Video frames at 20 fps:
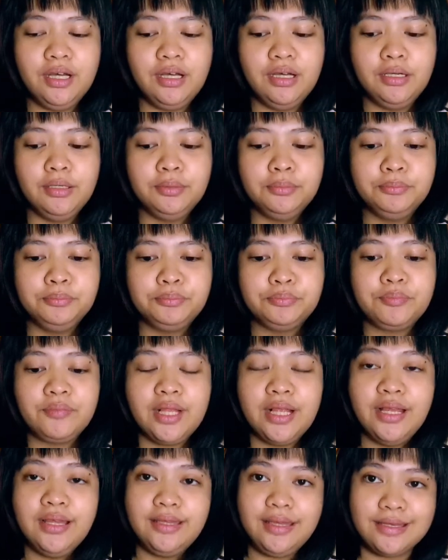um,
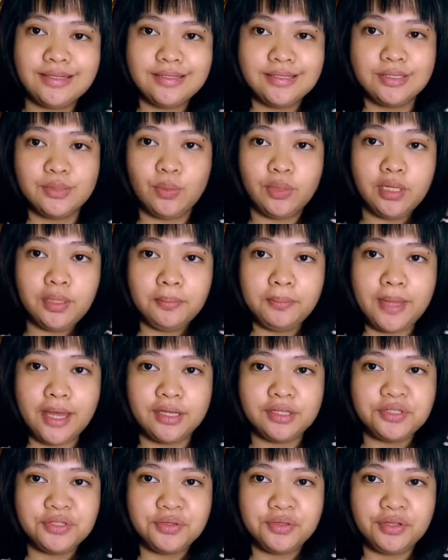yes, welcome
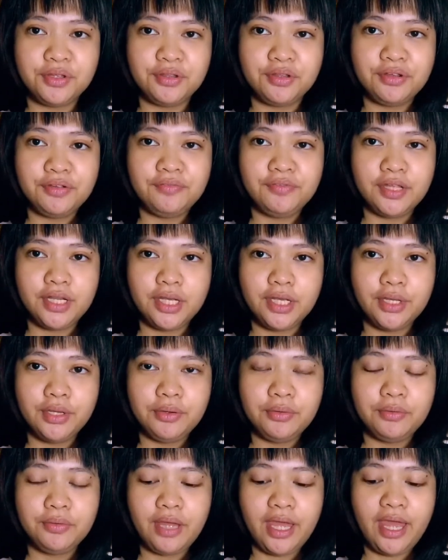back to another
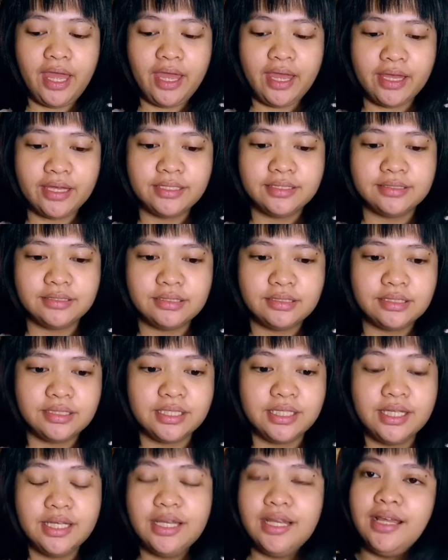video and
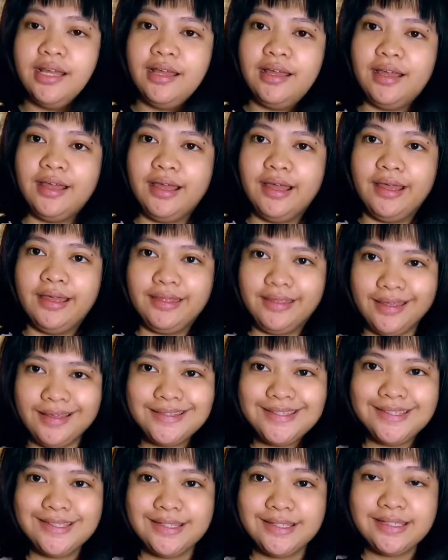
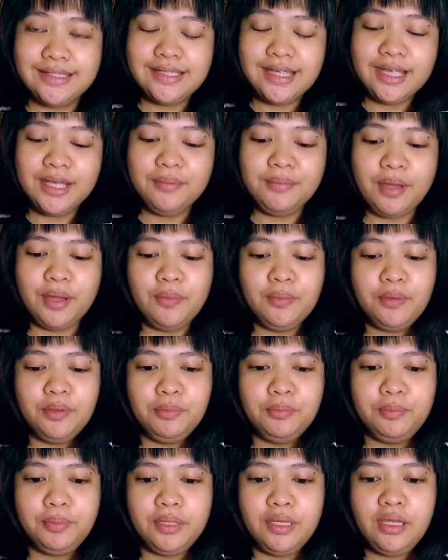yes, this time I will
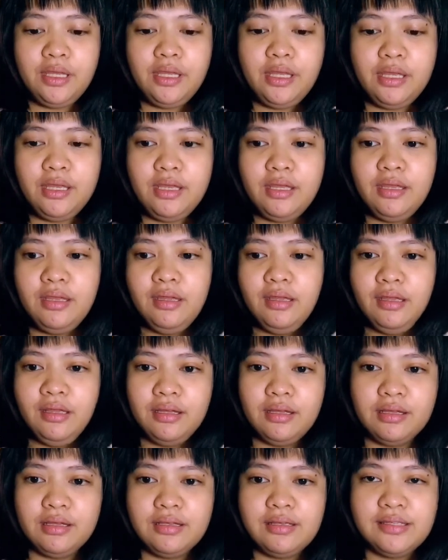be
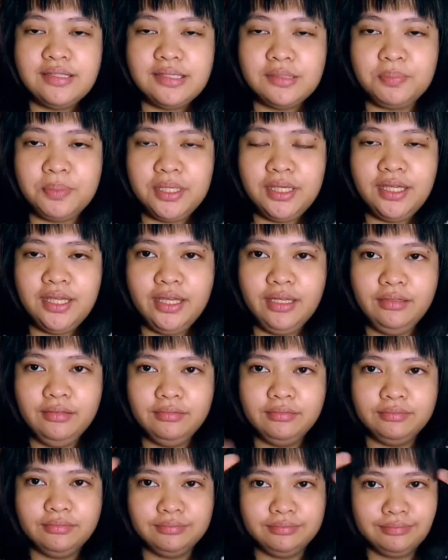speaking
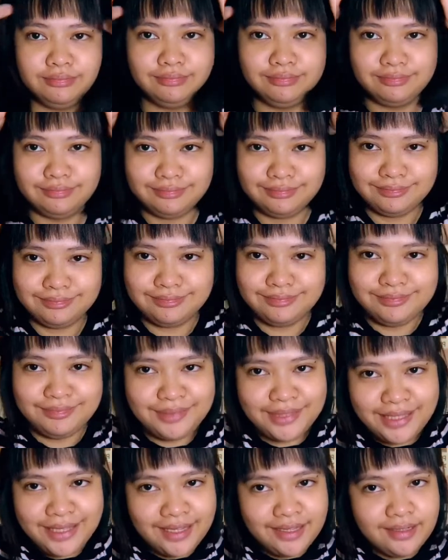
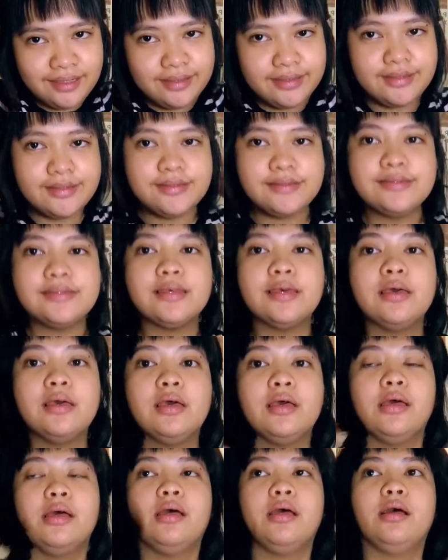because
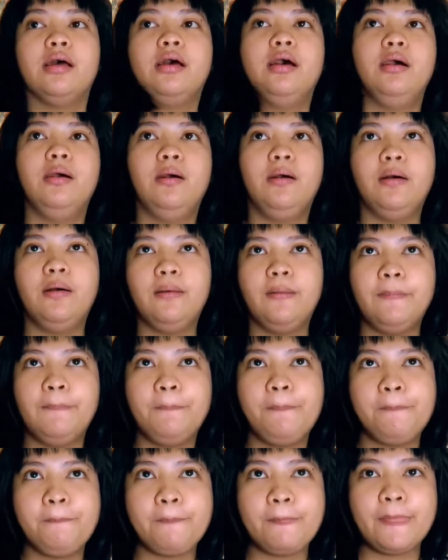
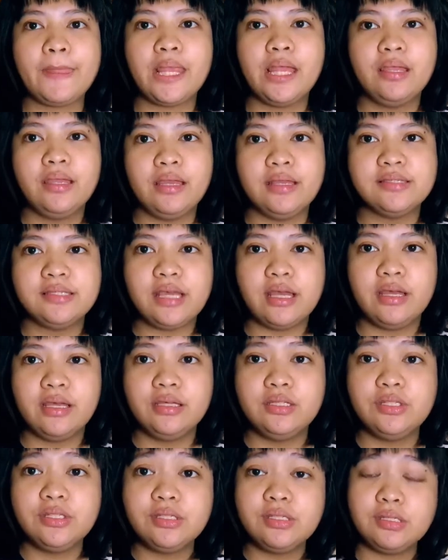um, yes, I
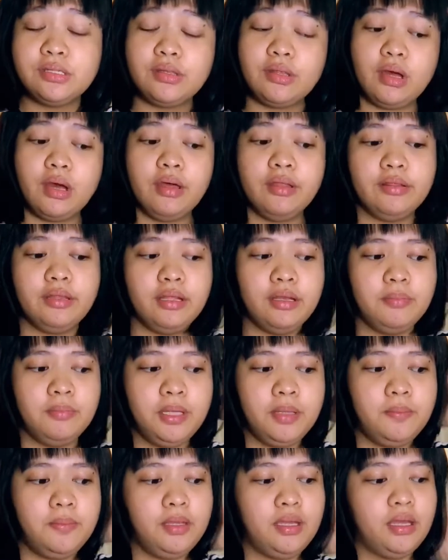just thought that
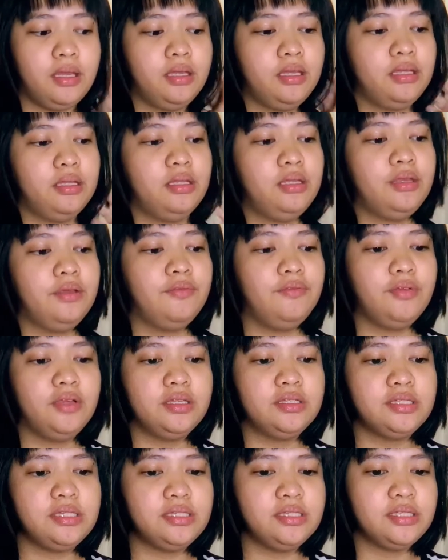maybe I can give
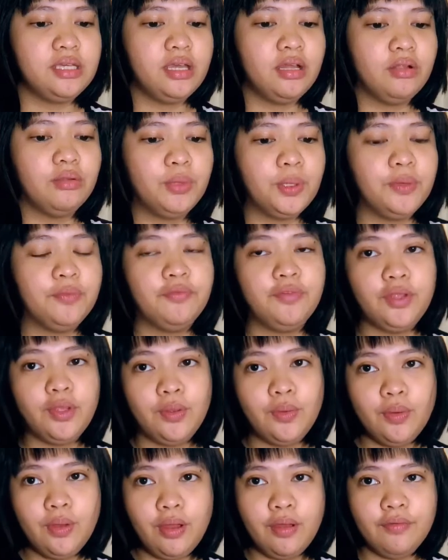a detailed
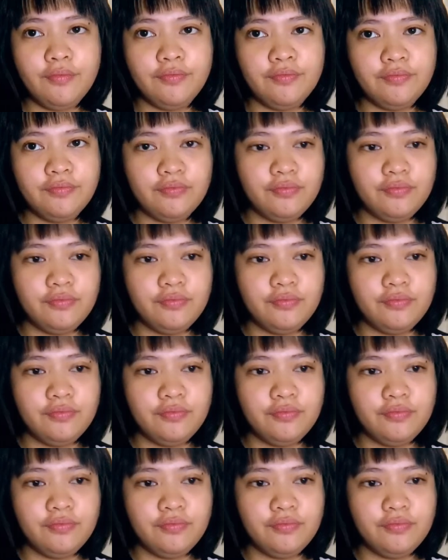review of,